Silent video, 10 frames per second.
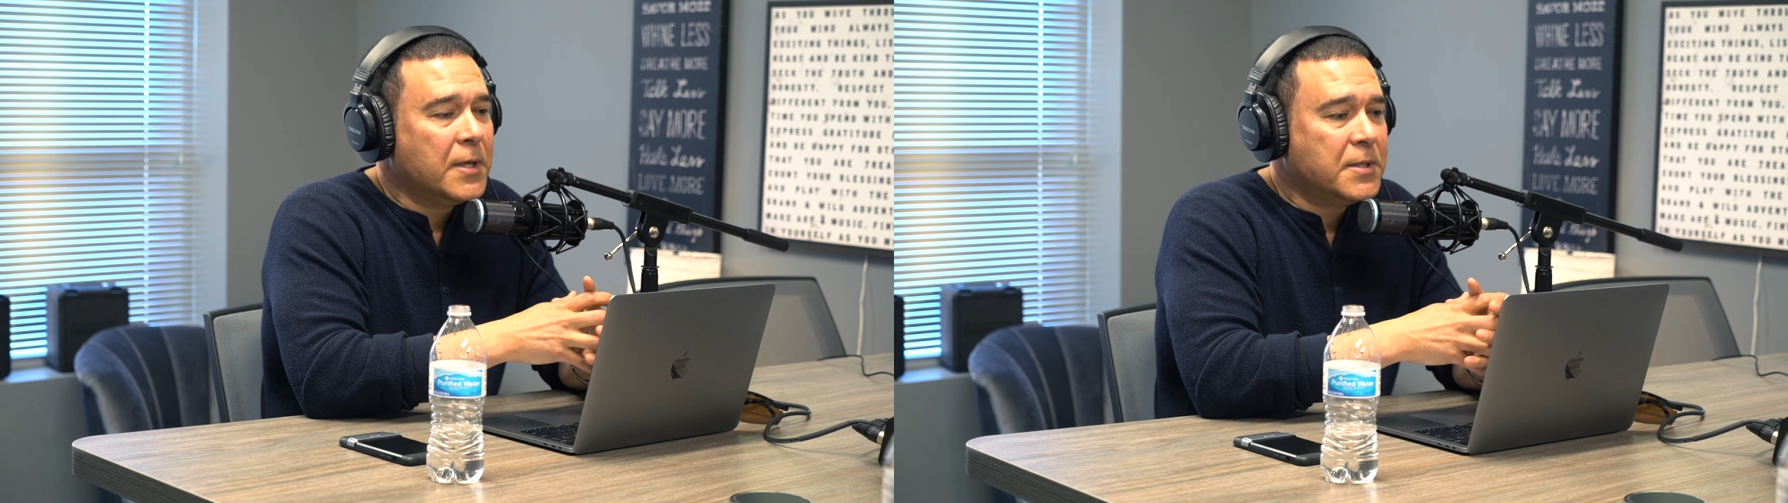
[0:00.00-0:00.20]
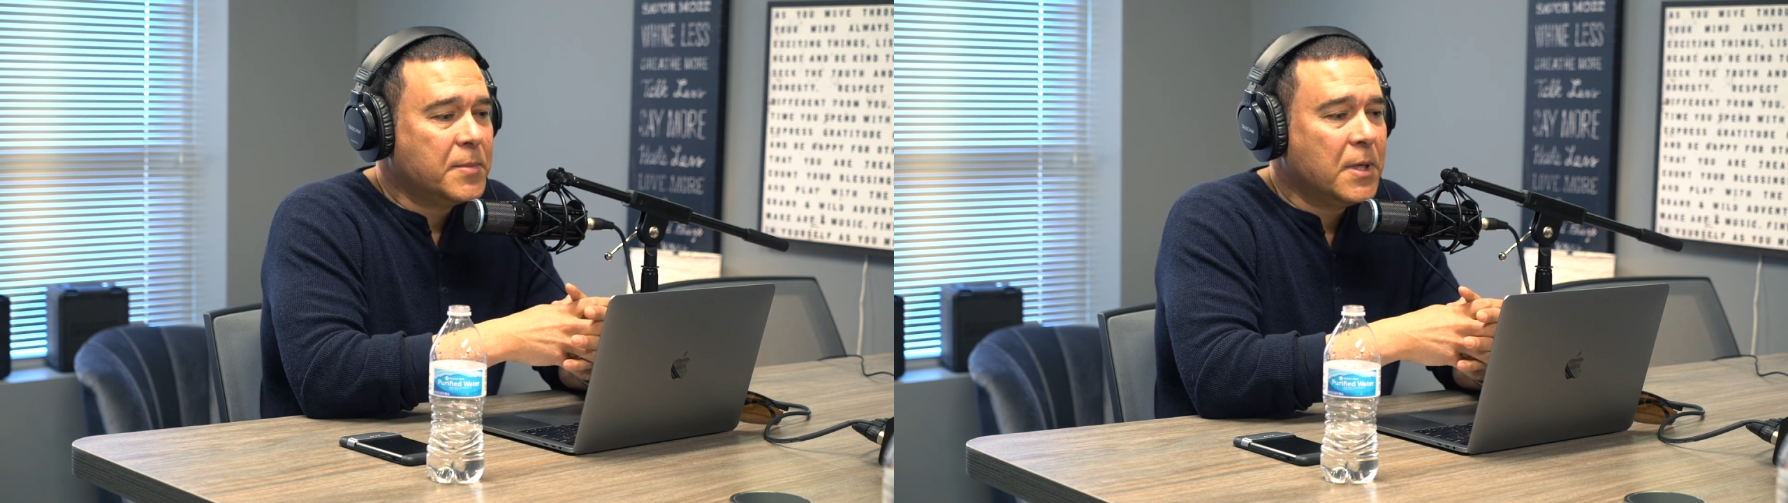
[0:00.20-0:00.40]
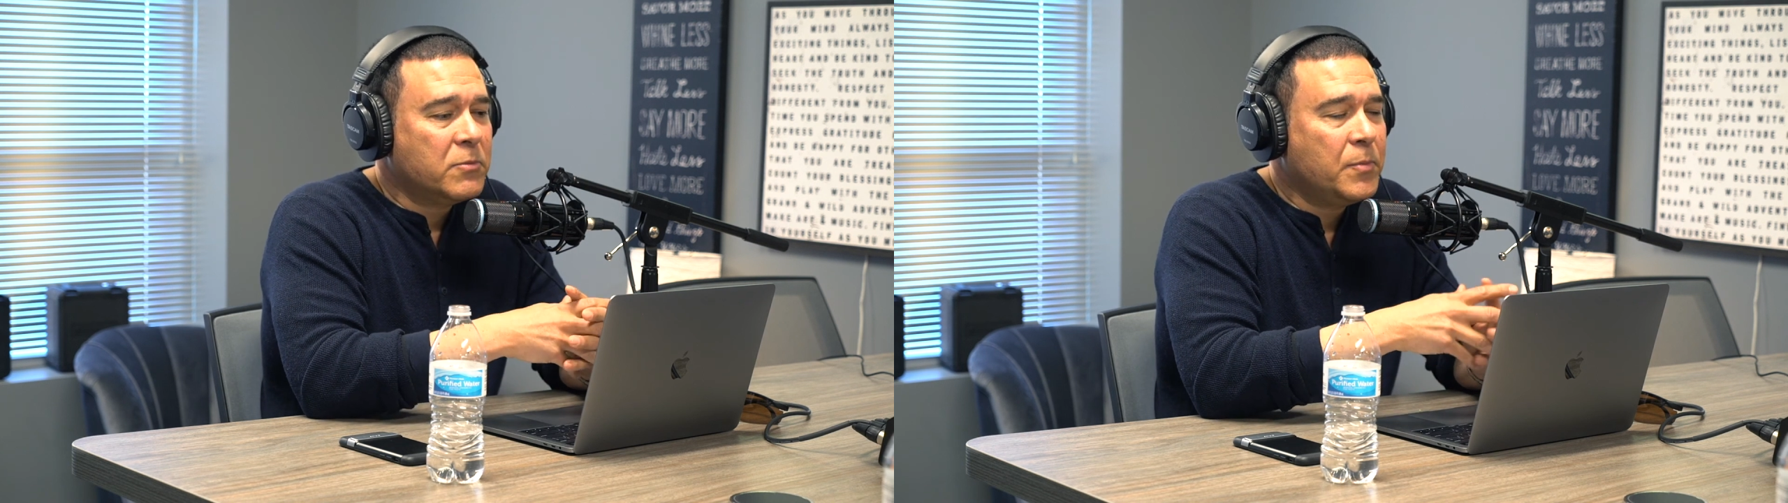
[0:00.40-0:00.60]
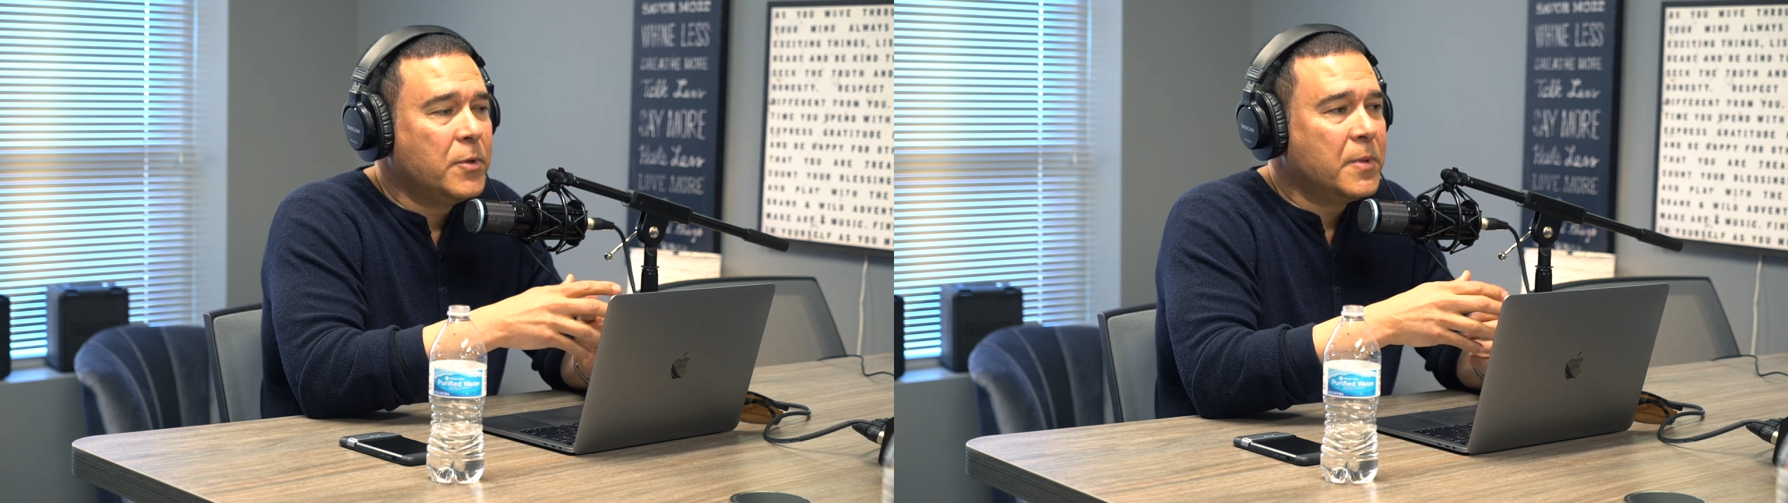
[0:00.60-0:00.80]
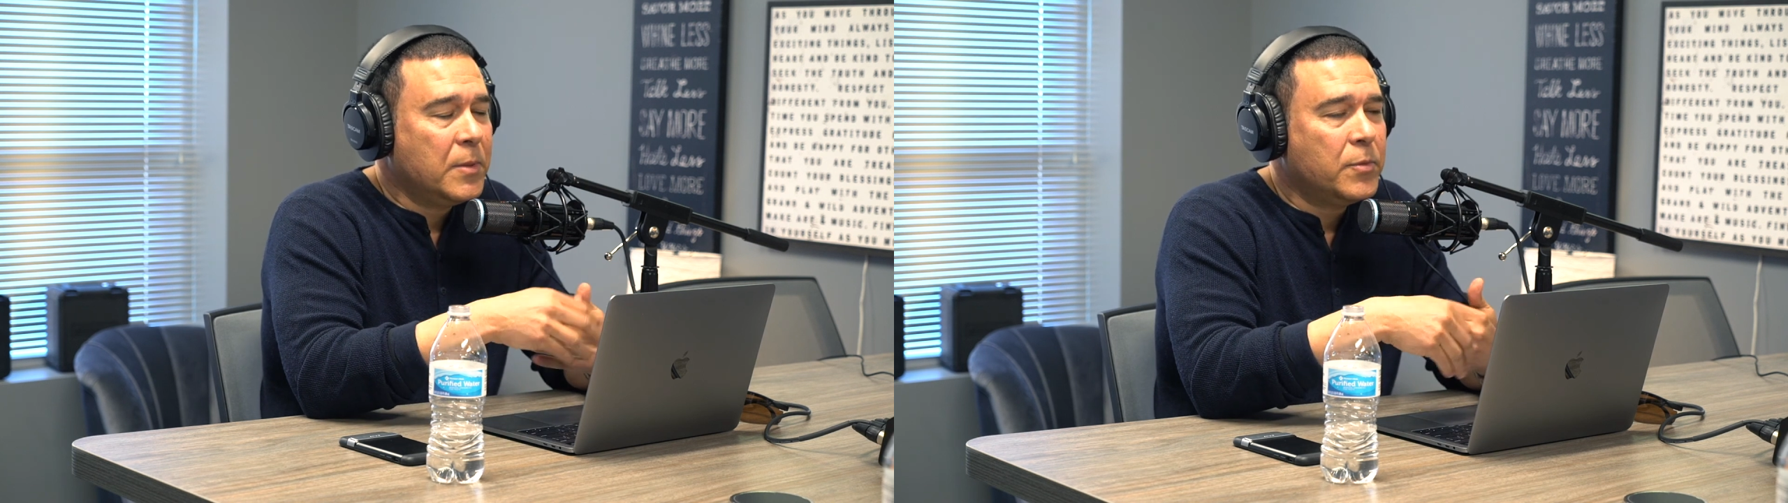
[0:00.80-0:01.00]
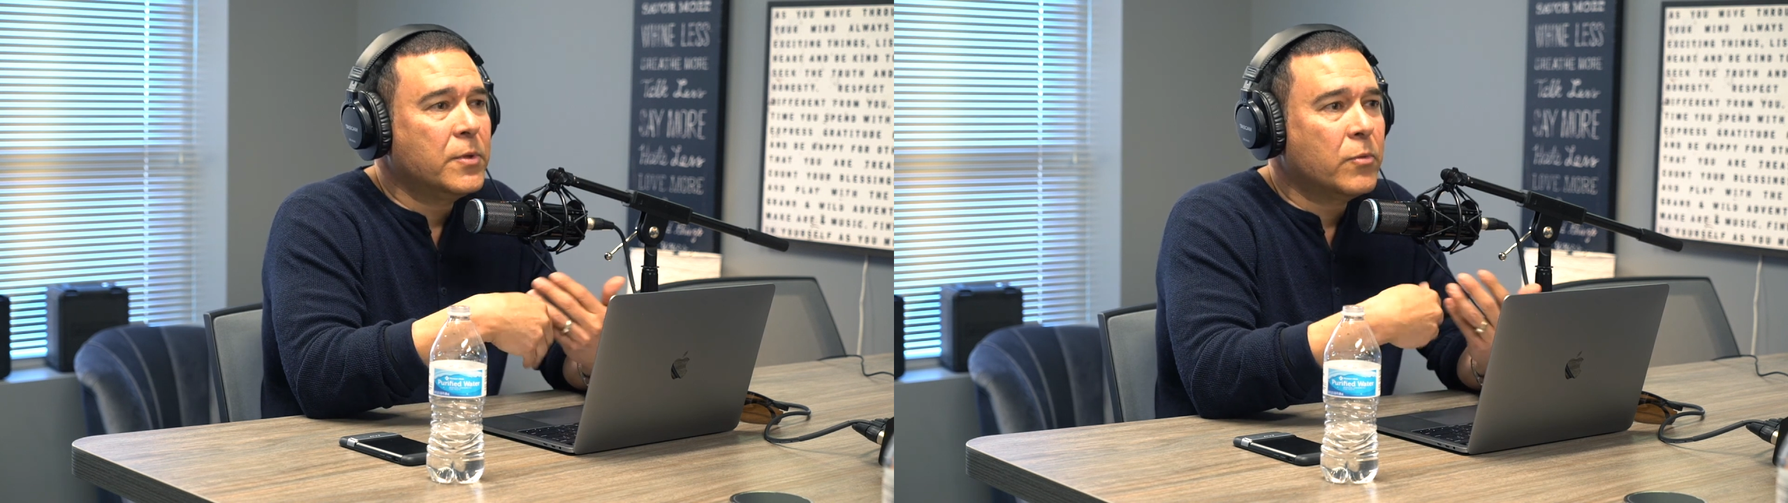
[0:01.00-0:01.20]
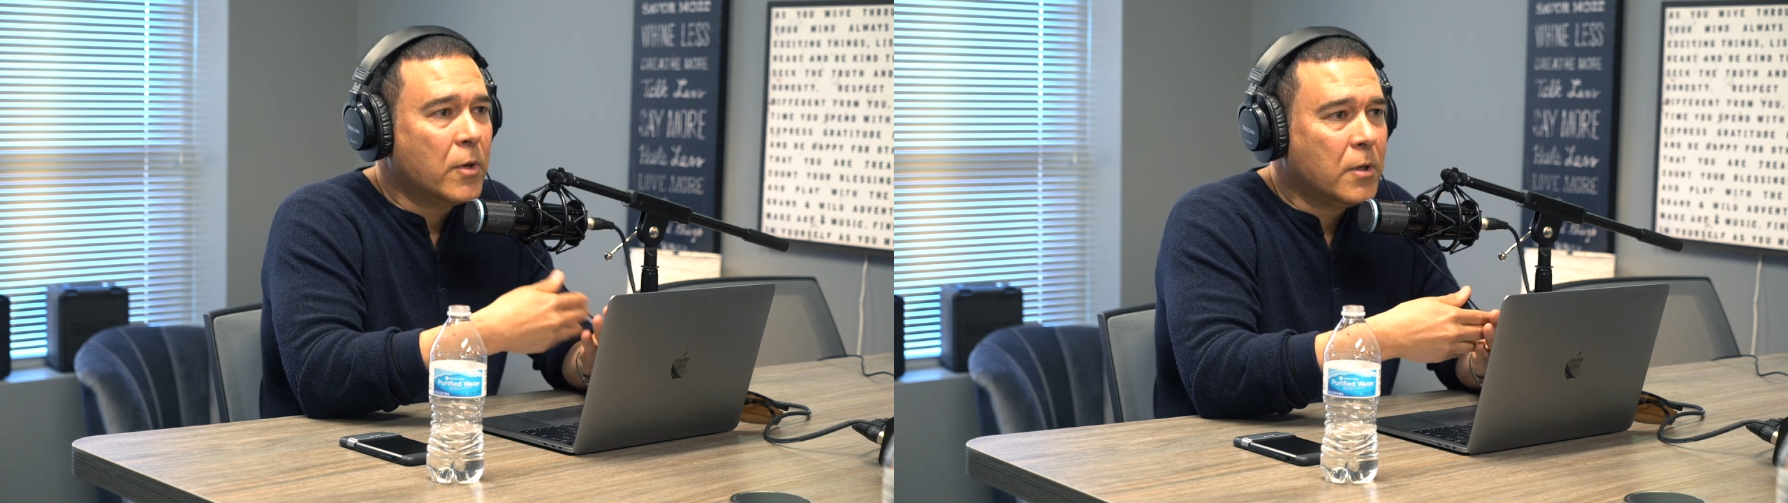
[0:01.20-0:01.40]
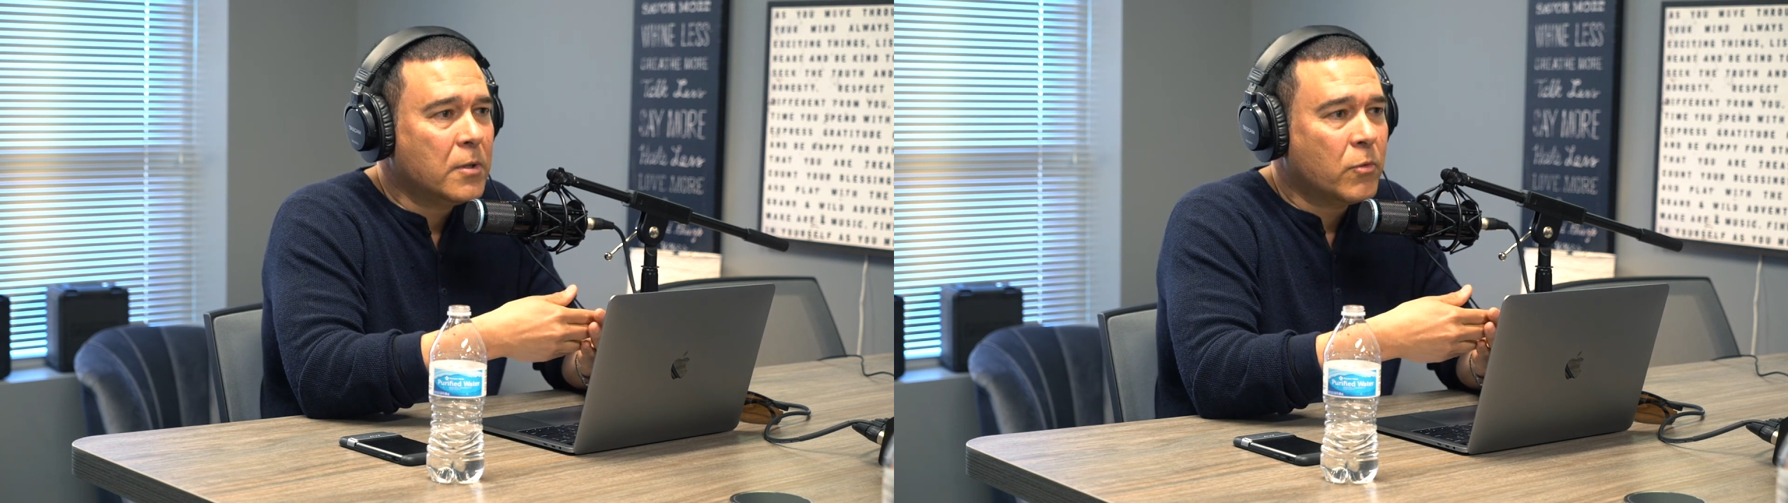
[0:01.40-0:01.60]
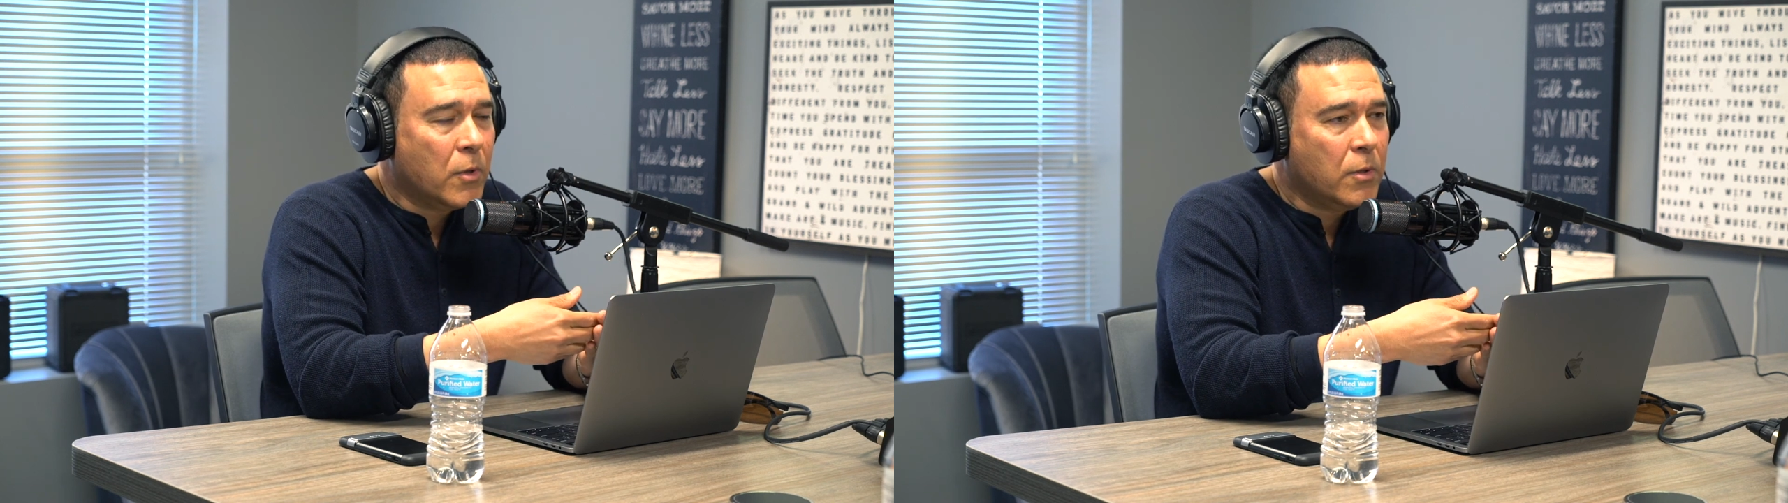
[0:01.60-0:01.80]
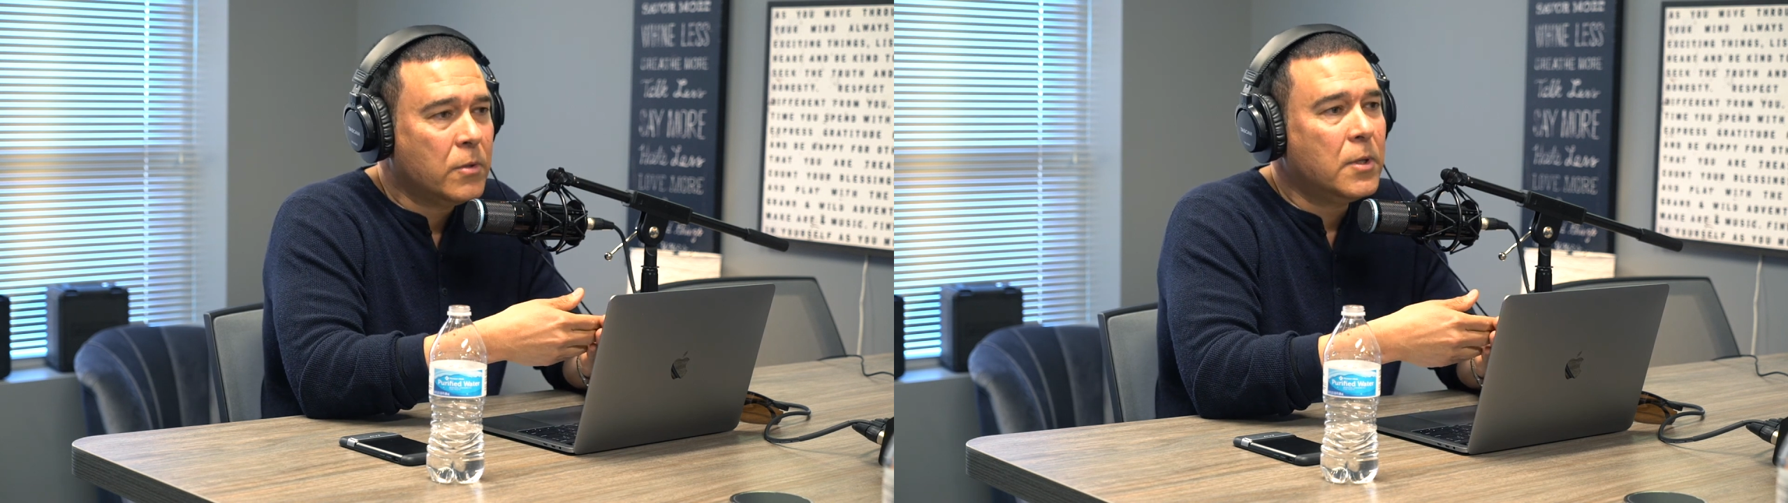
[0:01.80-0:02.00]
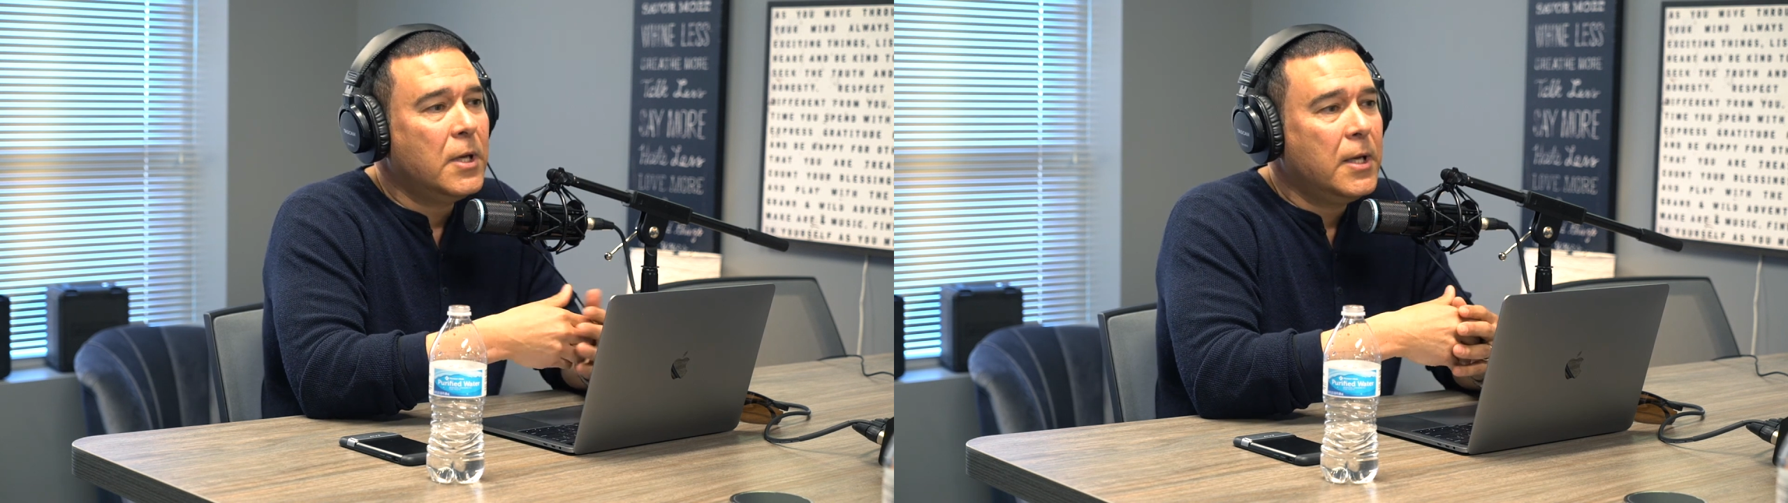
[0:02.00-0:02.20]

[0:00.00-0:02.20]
I think sometimes we put people in the wrong role,